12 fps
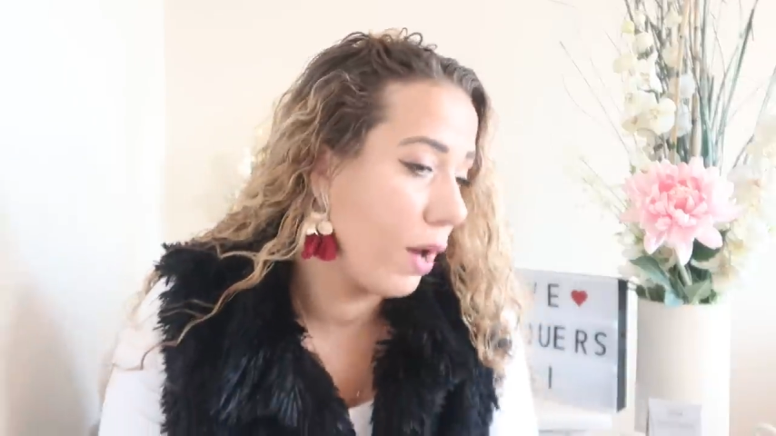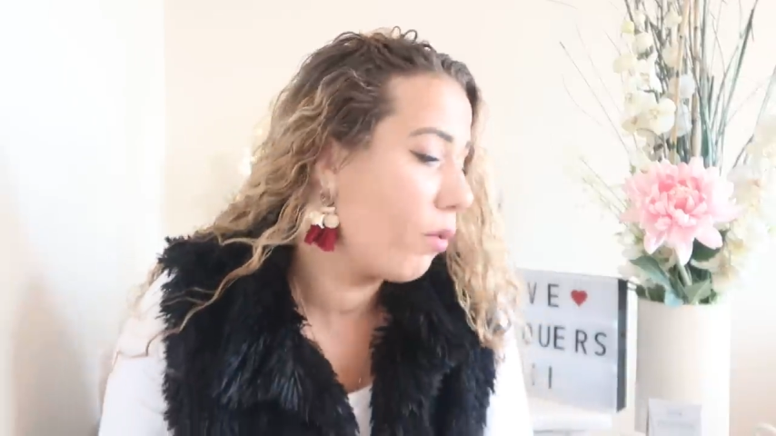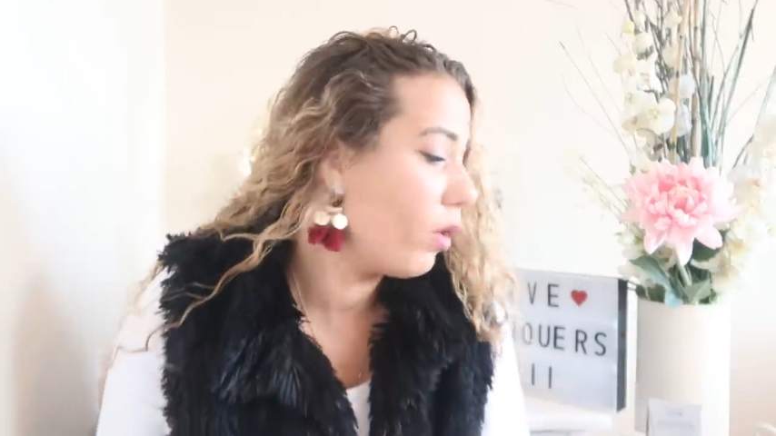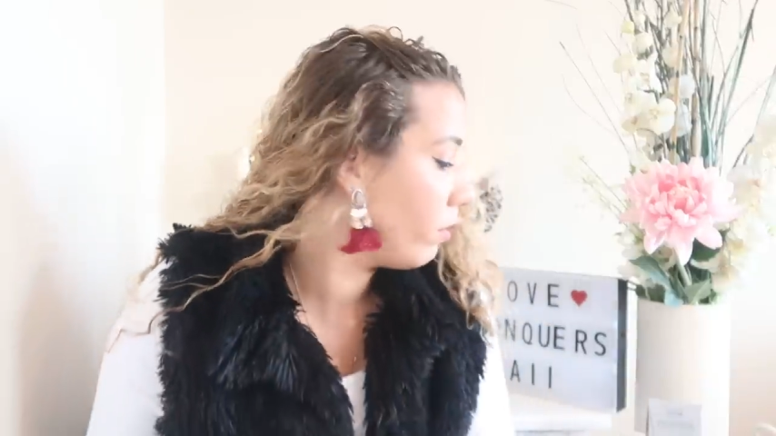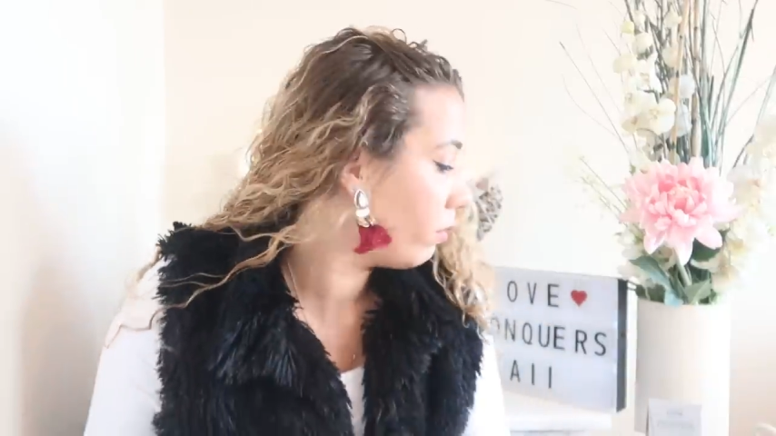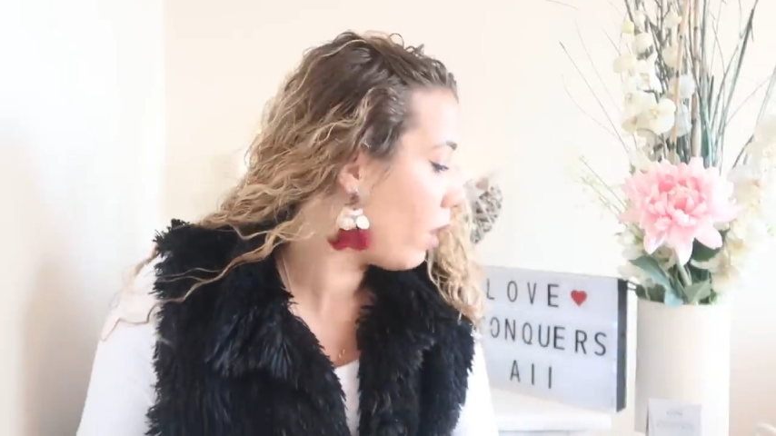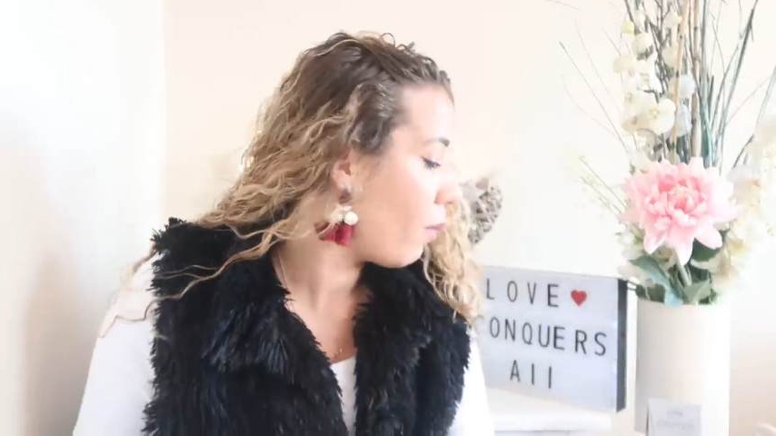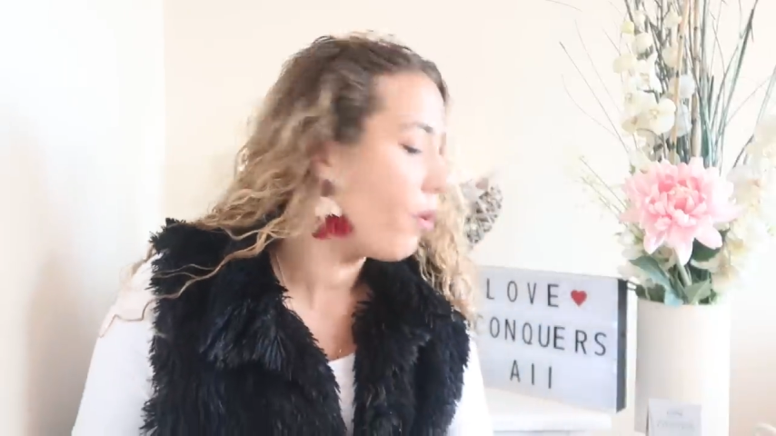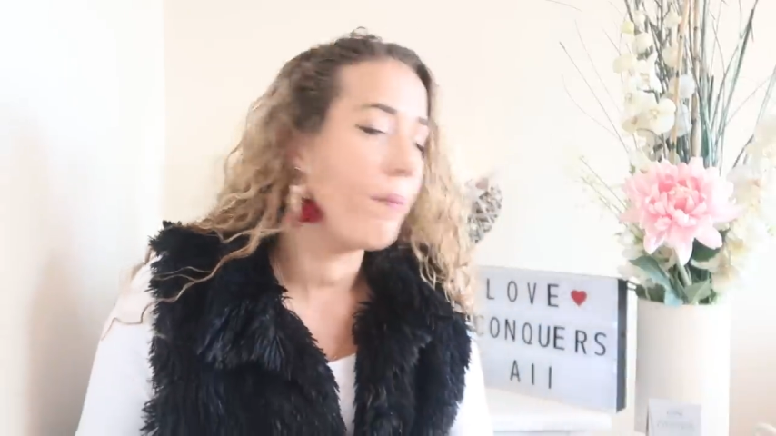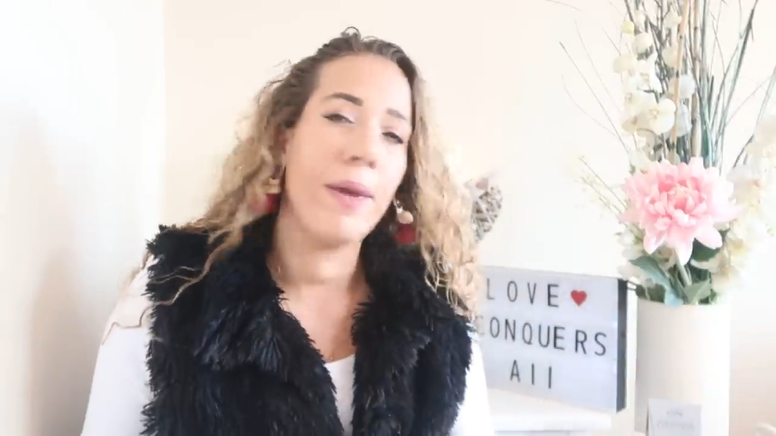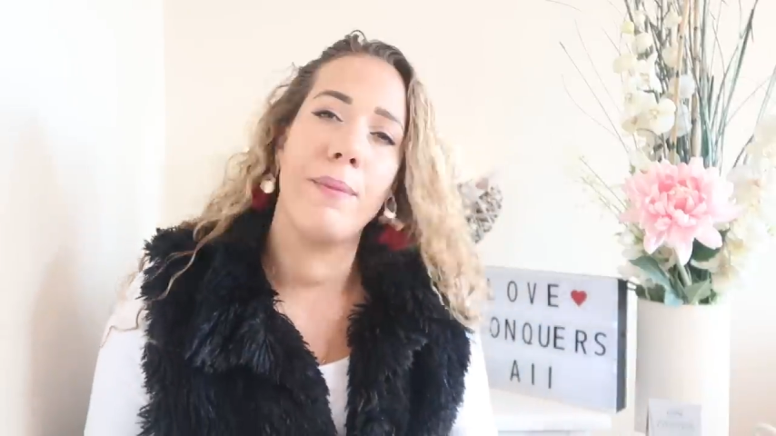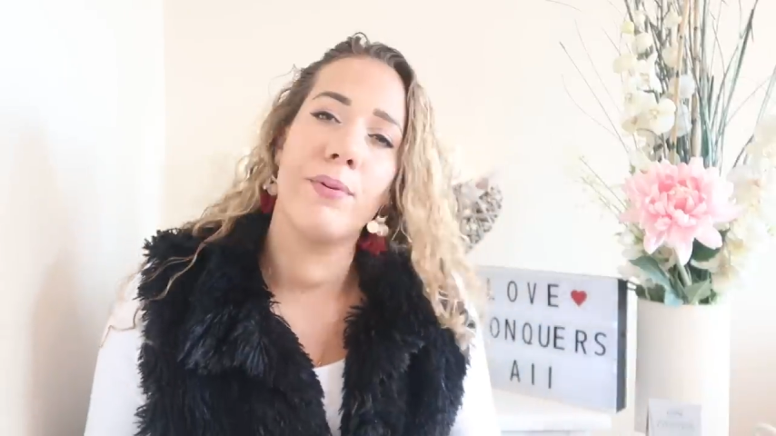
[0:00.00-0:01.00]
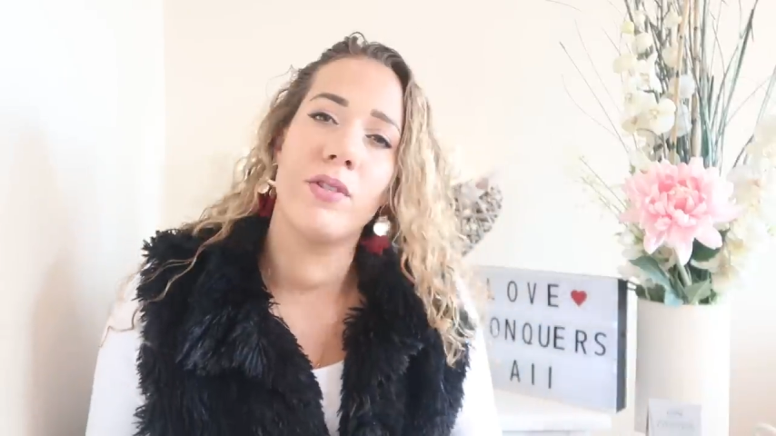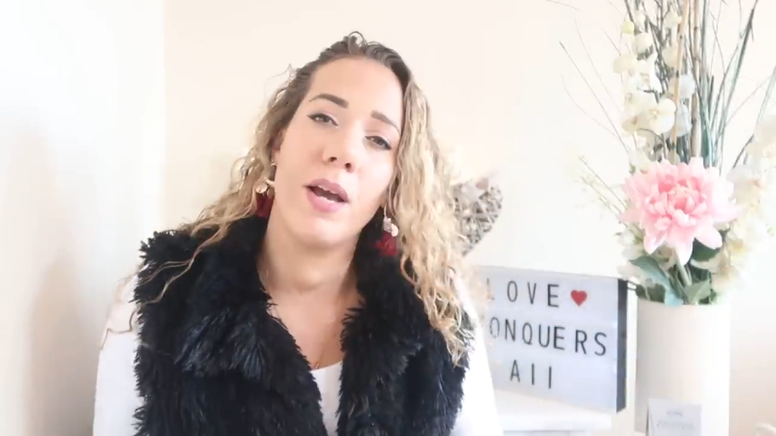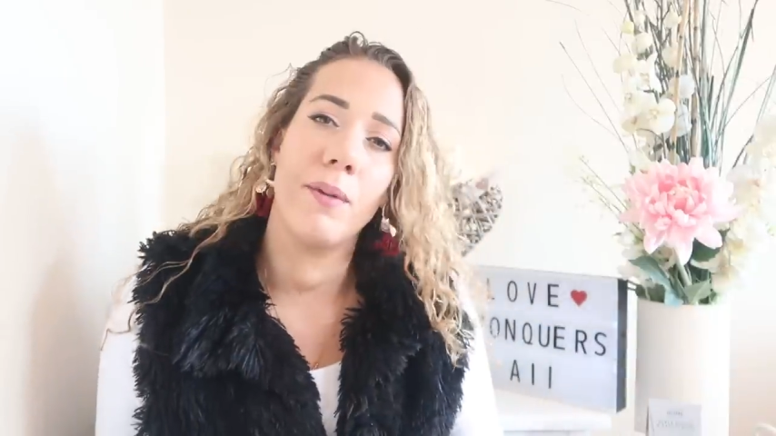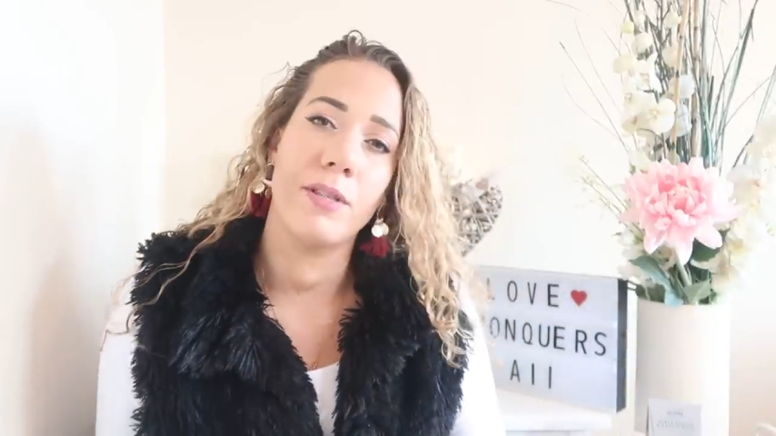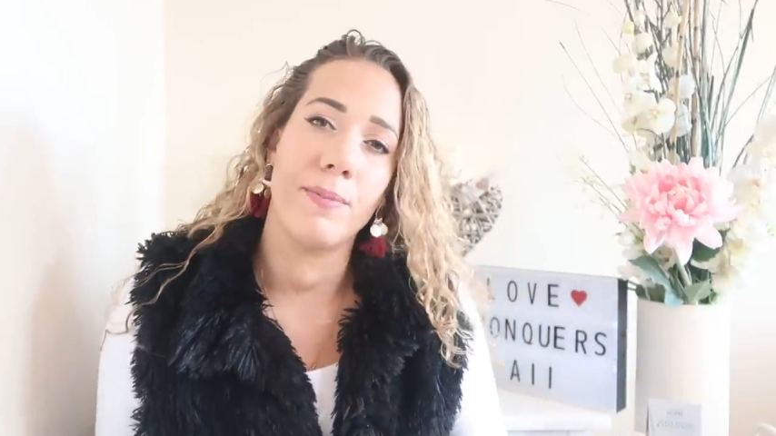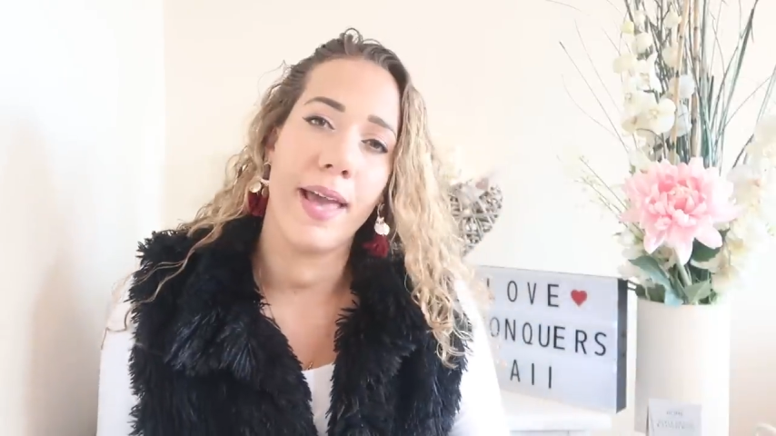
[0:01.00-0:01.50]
I want people to come